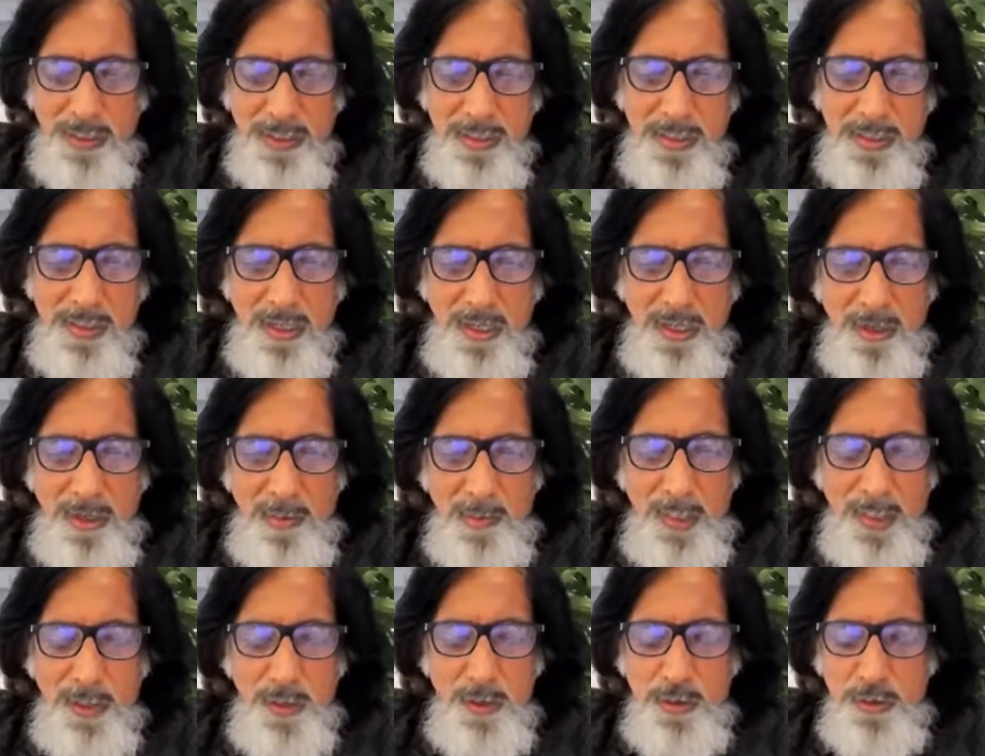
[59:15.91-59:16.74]
It's
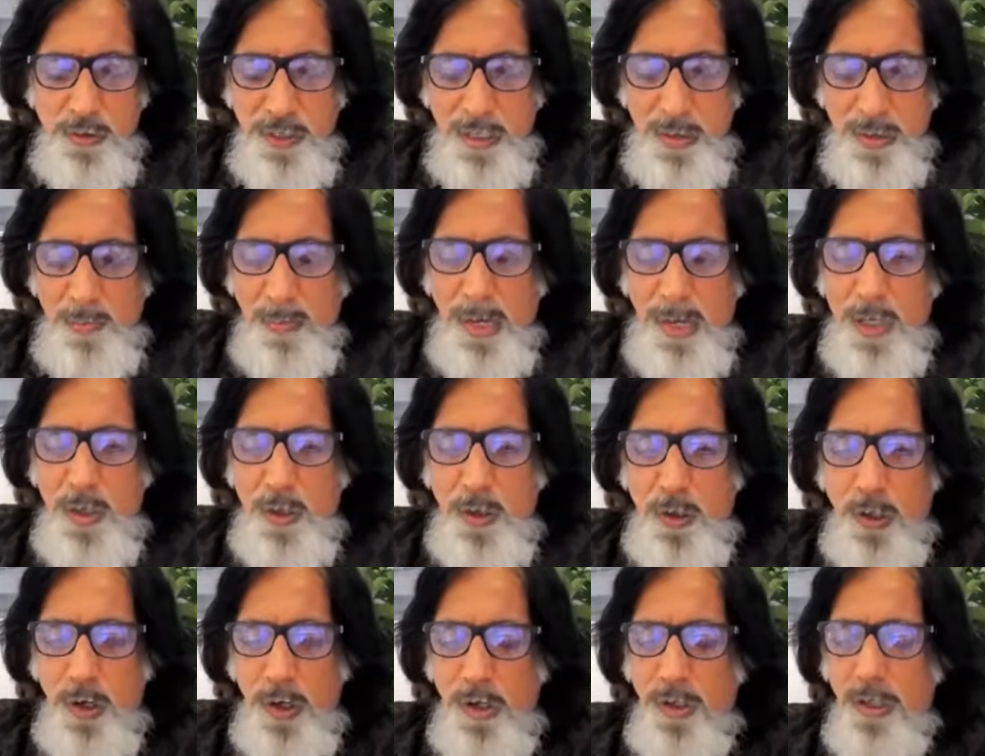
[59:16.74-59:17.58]
because your bio
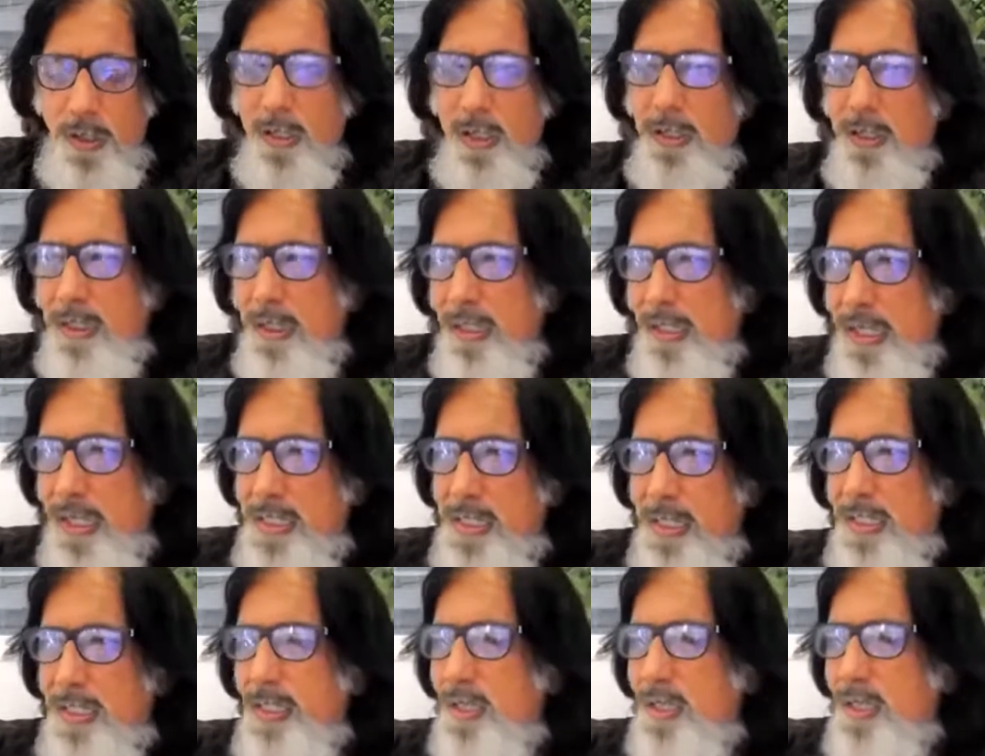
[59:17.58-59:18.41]
clock
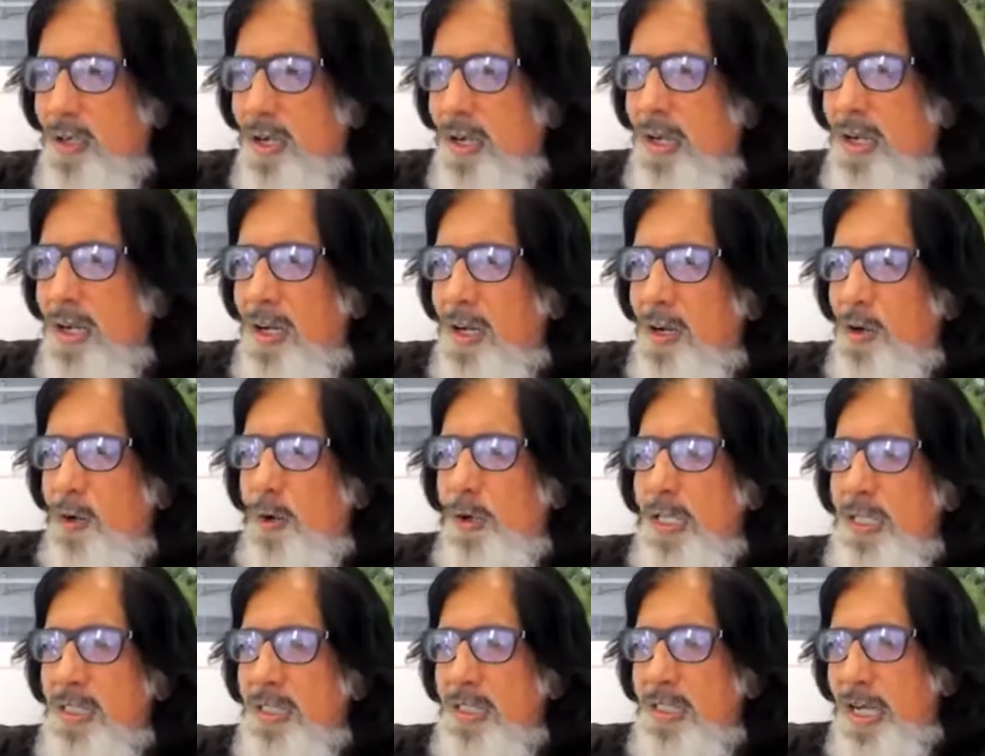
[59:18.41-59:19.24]
doesn't
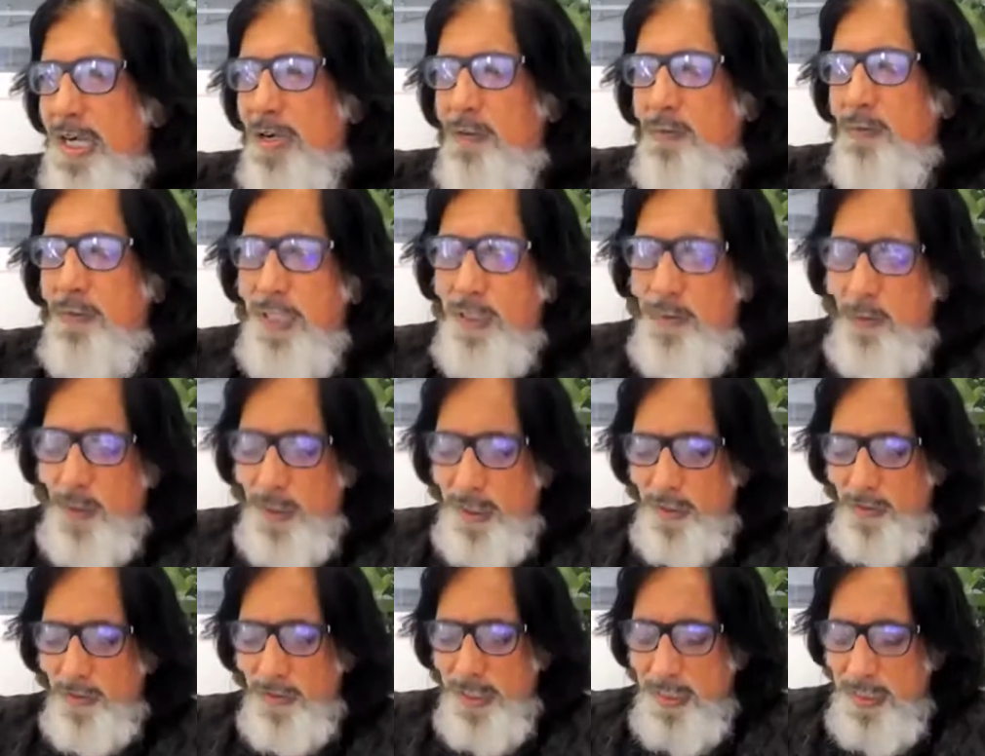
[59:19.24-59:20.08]
coincide with
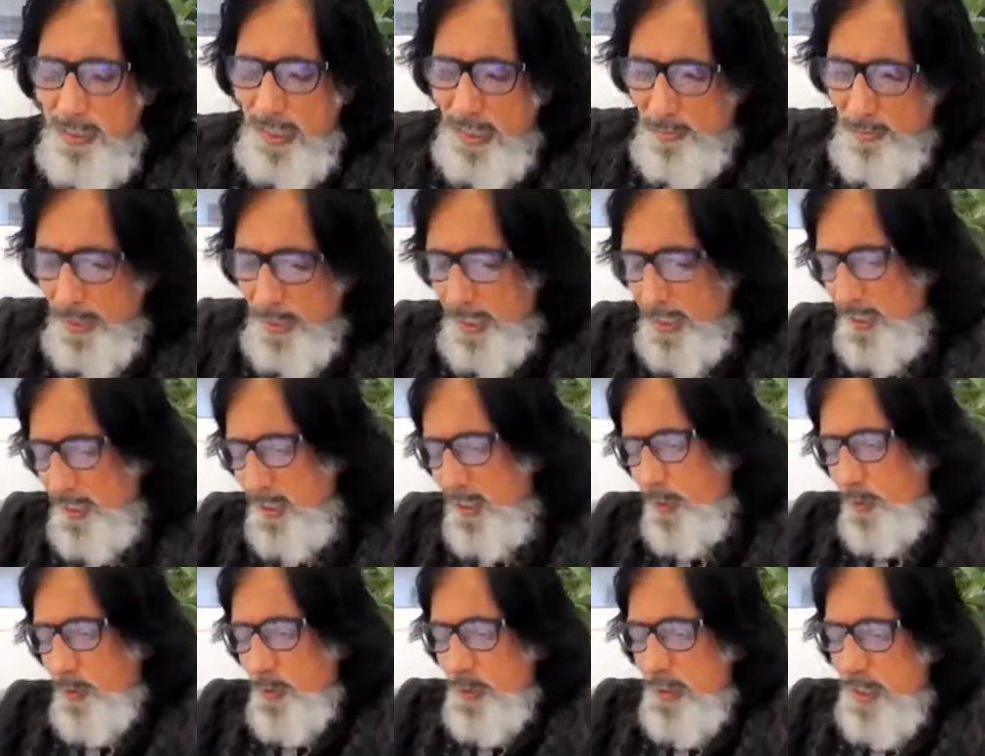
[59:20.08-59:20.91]
whatever is happening
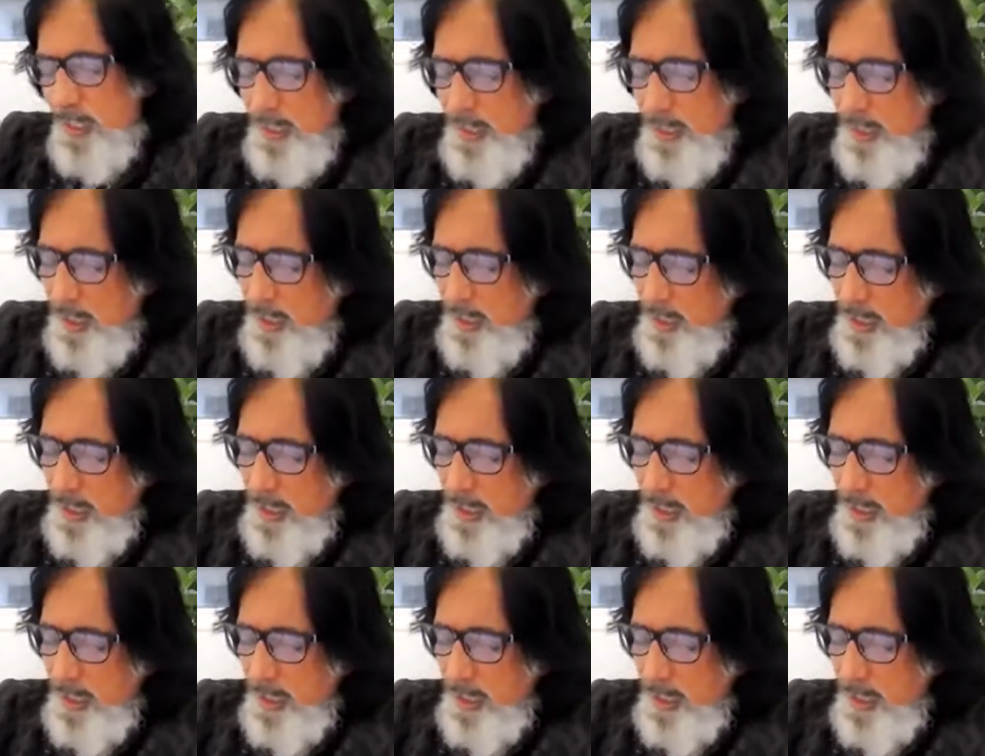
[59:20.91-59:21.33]
outside.